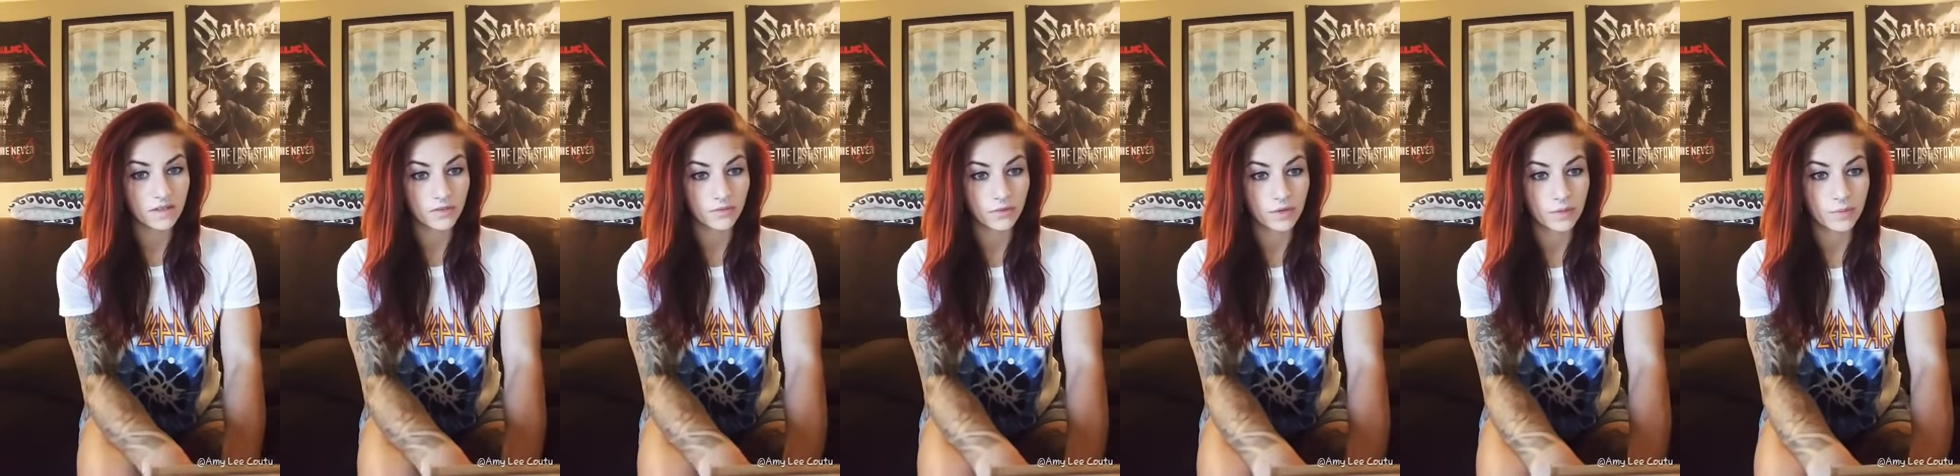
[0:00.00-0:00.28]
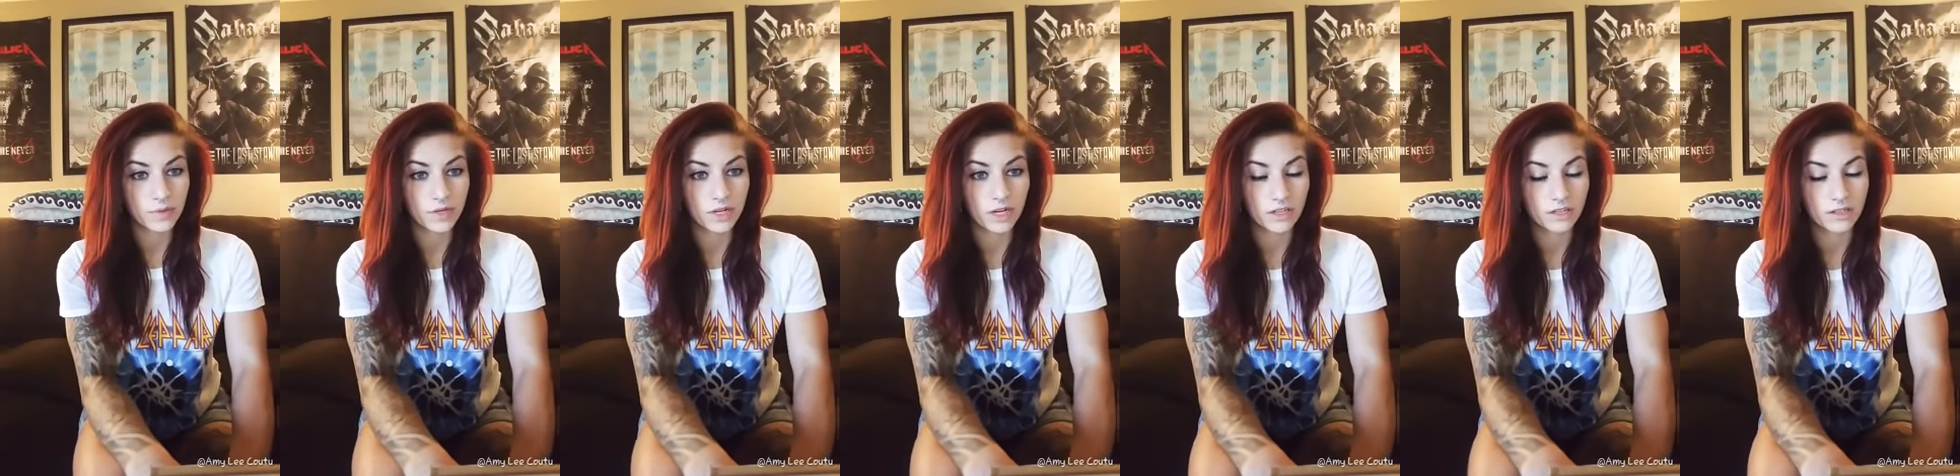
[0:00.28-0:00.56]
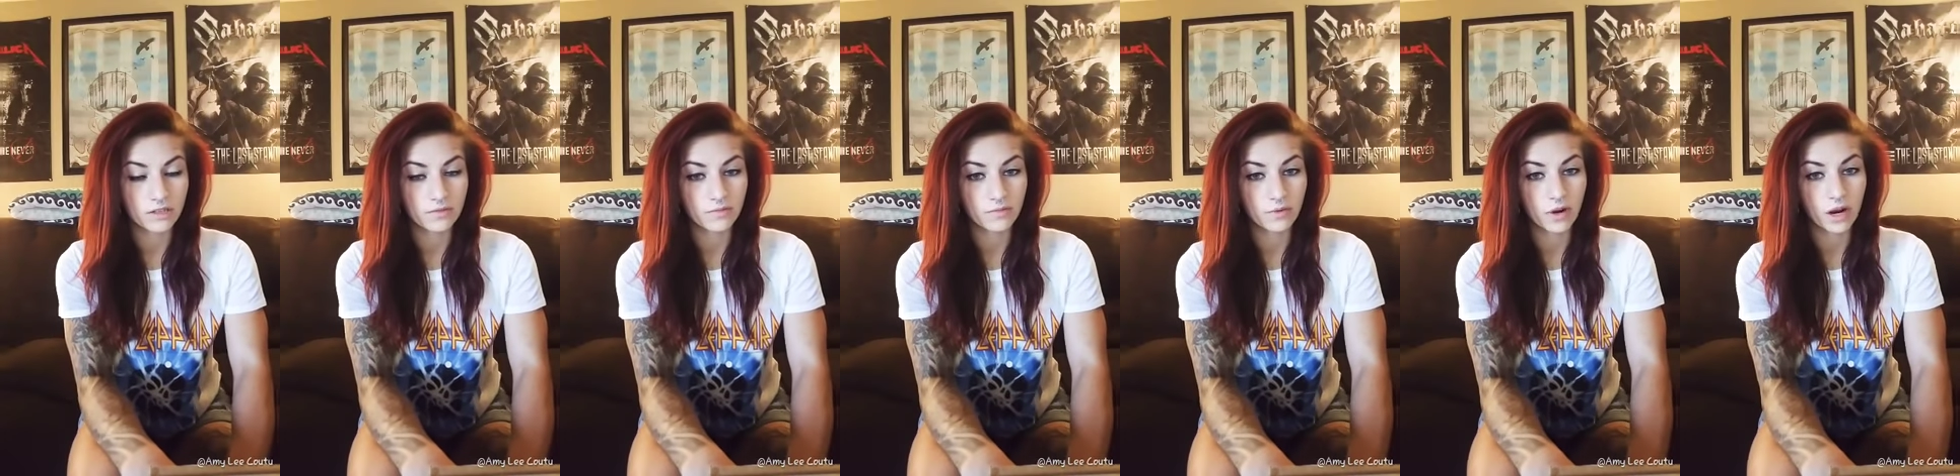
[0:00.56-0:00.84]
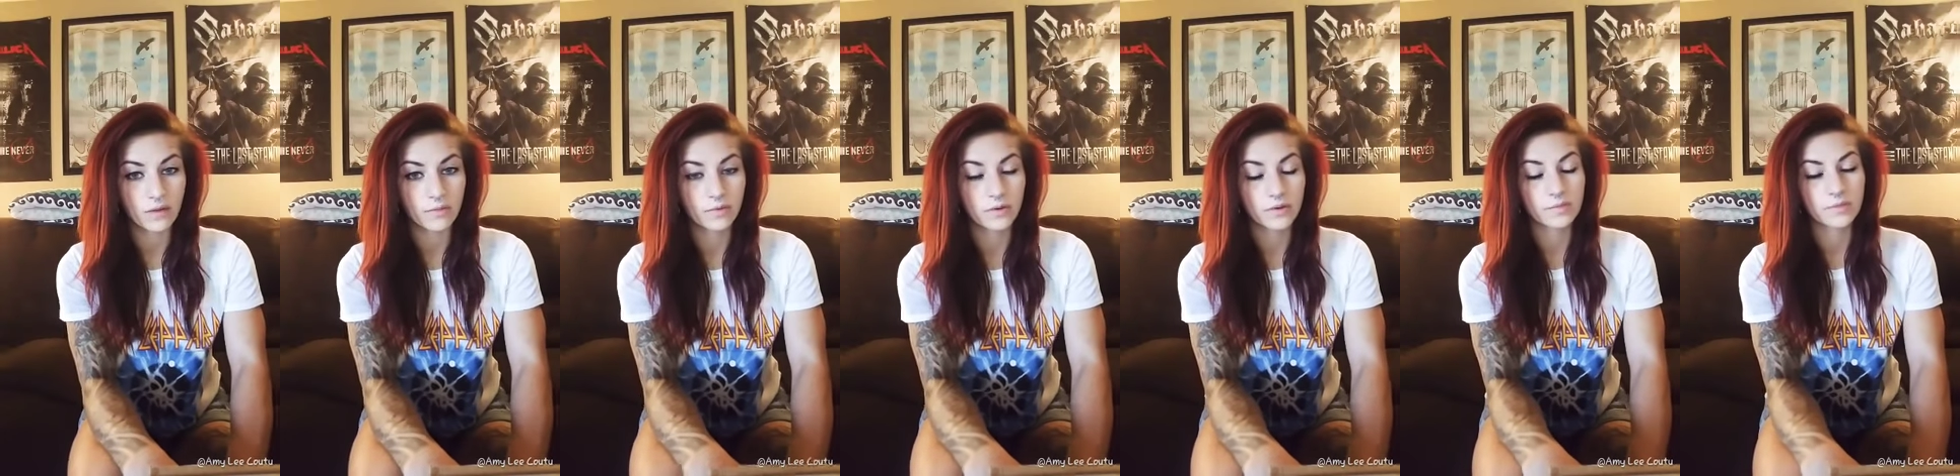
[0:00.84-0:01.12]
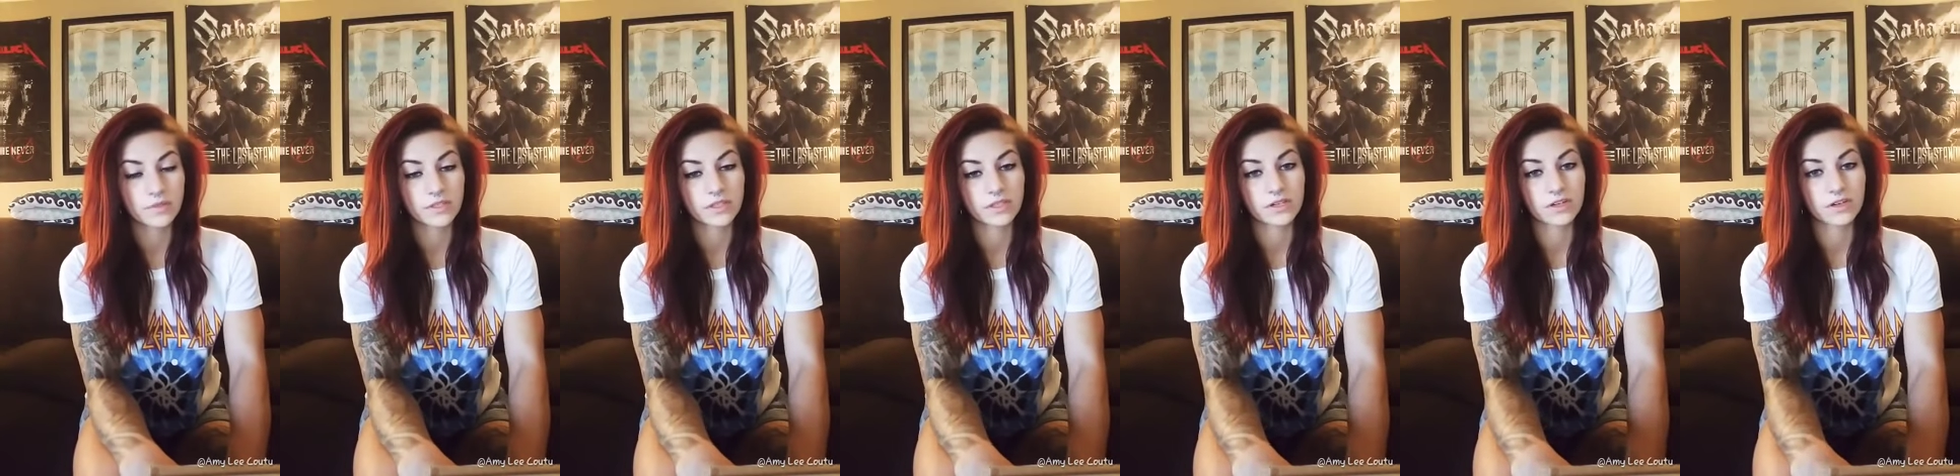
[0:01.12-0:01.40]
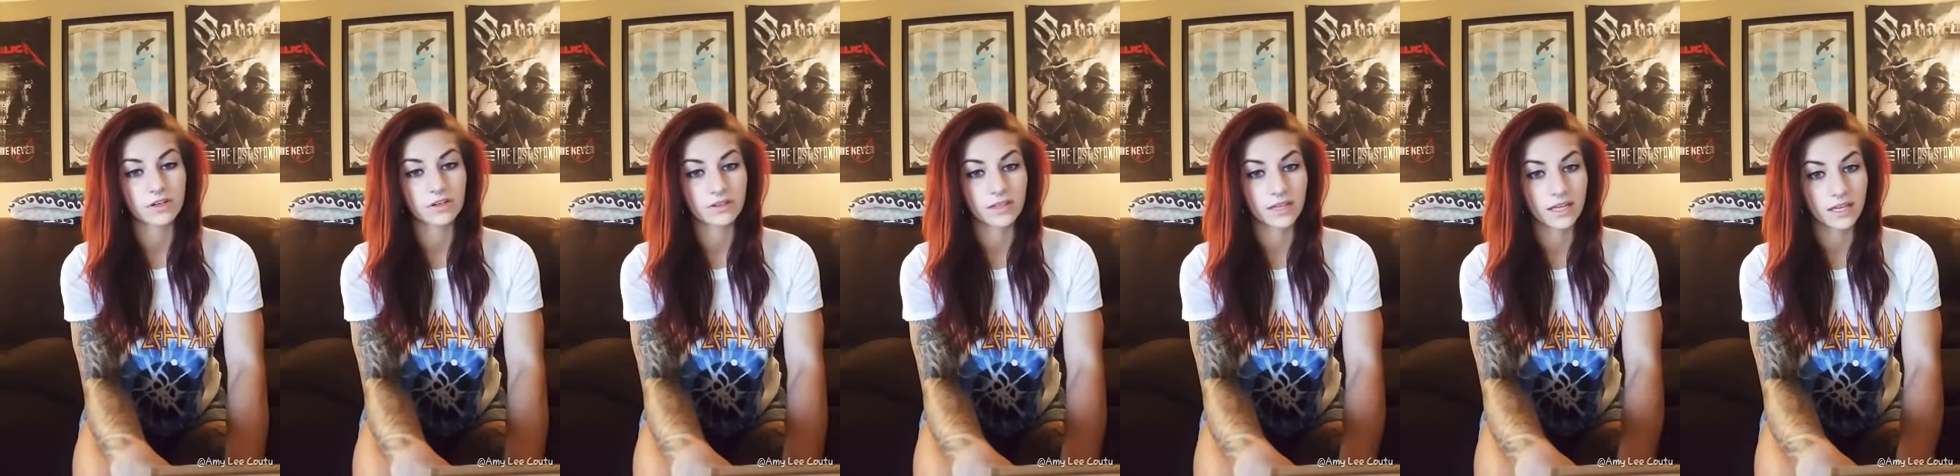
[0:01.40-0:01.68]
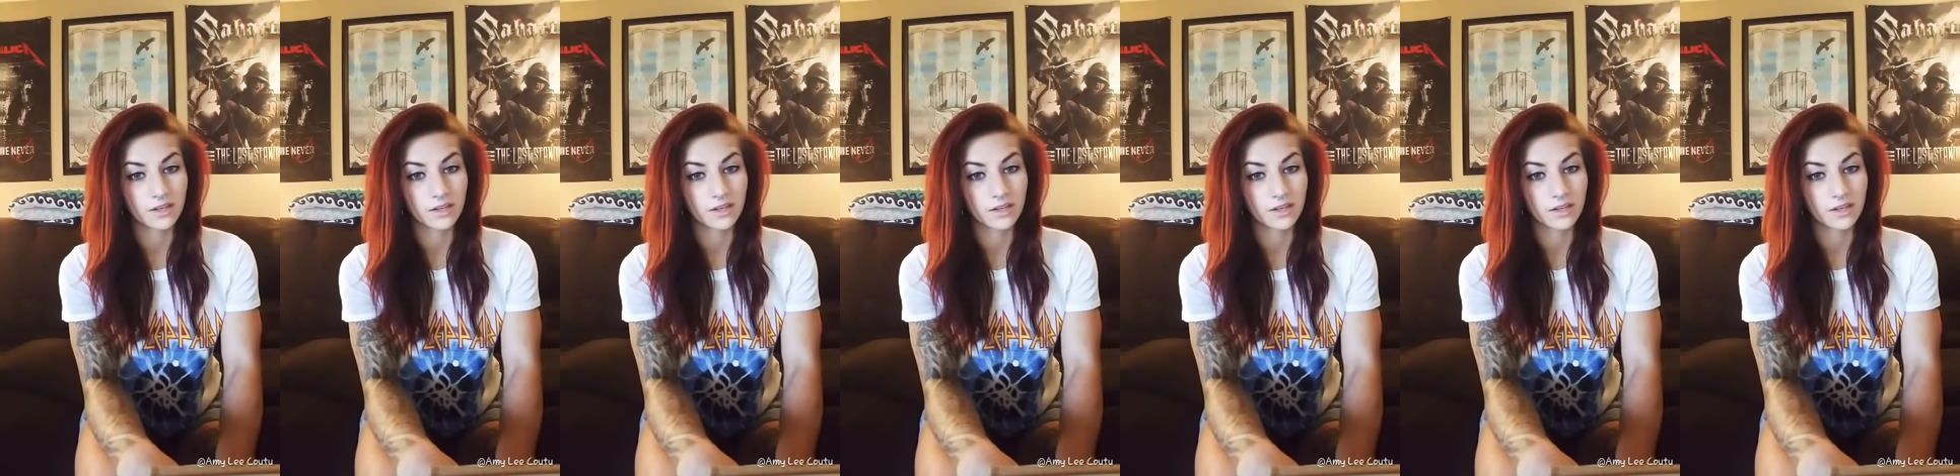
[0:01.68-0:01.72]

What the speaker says: and reproductive problems occur